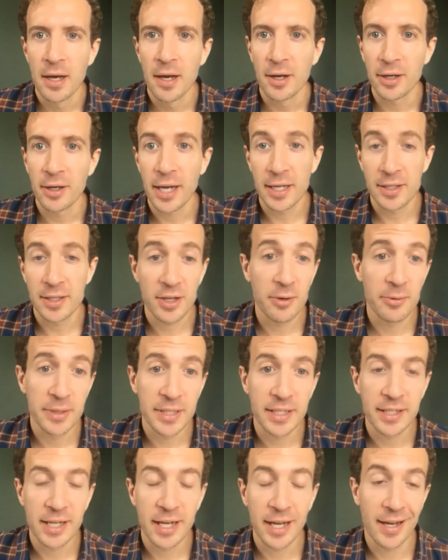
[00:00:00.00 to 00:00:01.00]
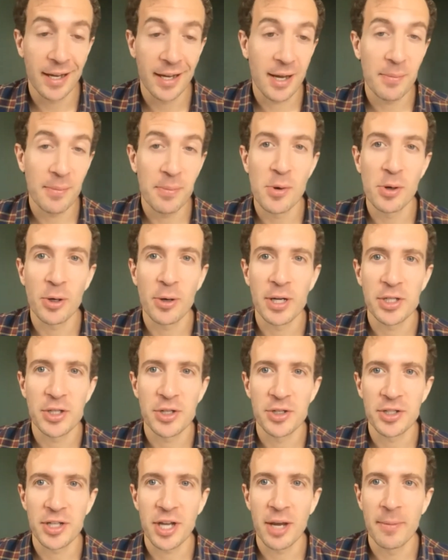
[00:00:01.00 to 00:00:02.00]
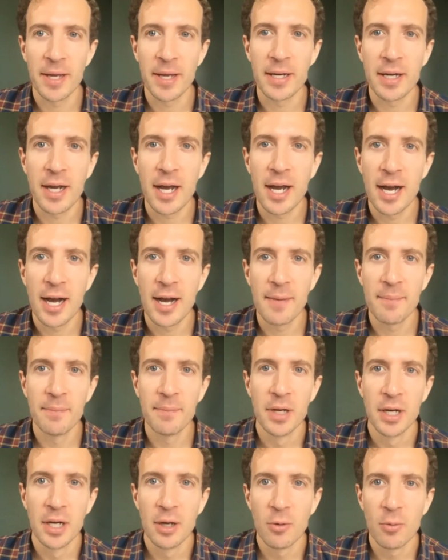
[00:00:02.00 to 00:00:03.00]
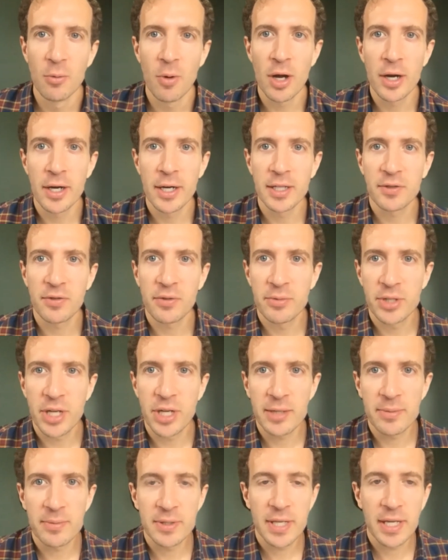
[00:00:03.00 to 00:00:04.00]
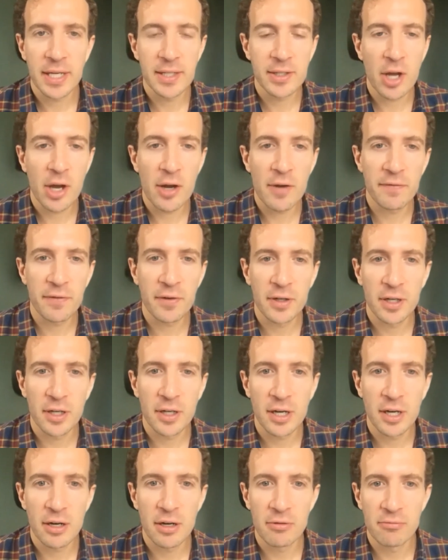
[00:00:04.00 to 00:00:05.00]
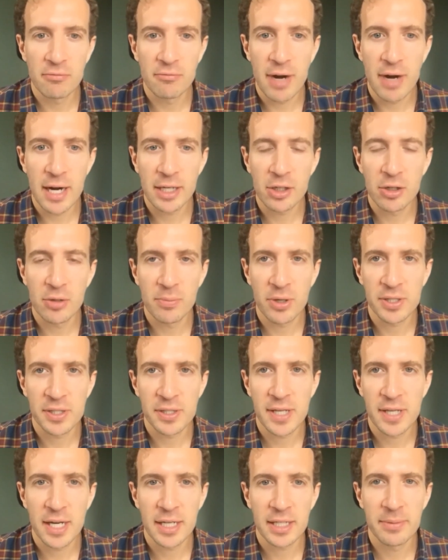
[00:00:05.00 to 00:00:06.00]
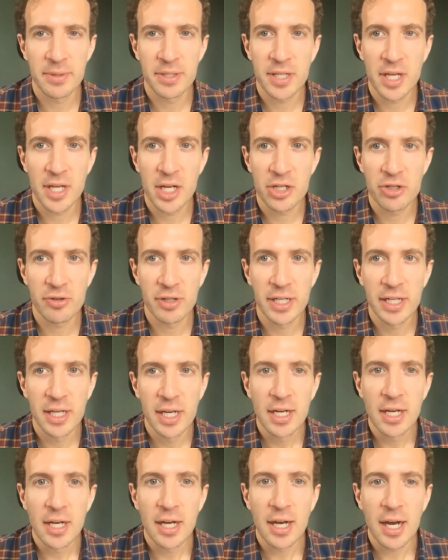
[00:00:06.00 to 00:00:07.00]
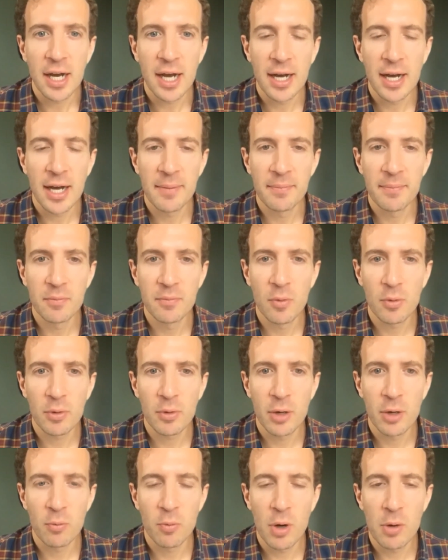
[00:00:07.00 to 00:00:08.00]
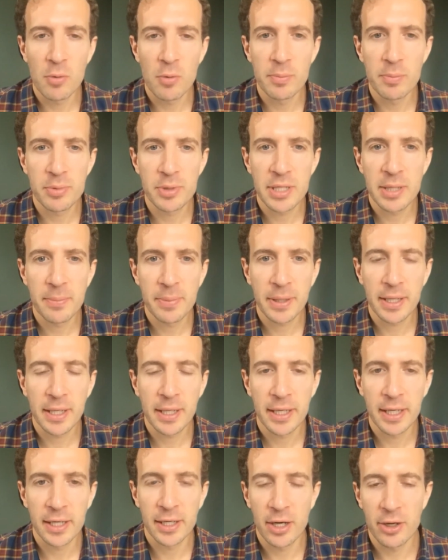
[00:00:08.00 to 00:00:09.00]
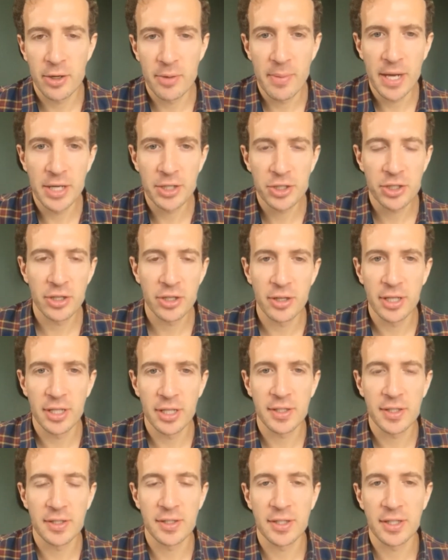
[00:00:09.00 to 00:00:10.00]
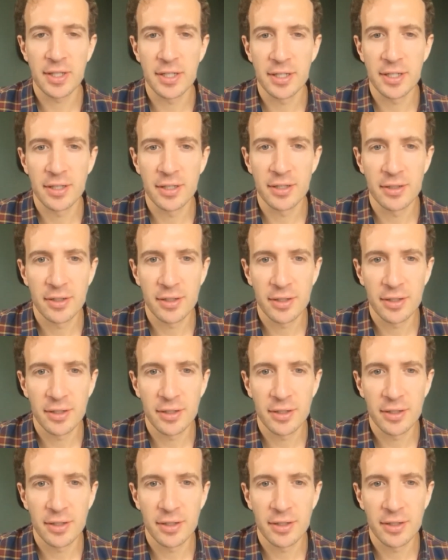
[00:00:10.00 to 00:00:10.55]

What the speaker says: Okay, so we did get a couple more questions come in. One is from gentleman saying he's going for a radical prostatectomy surgery. What would typically, I know you mentioned that this is a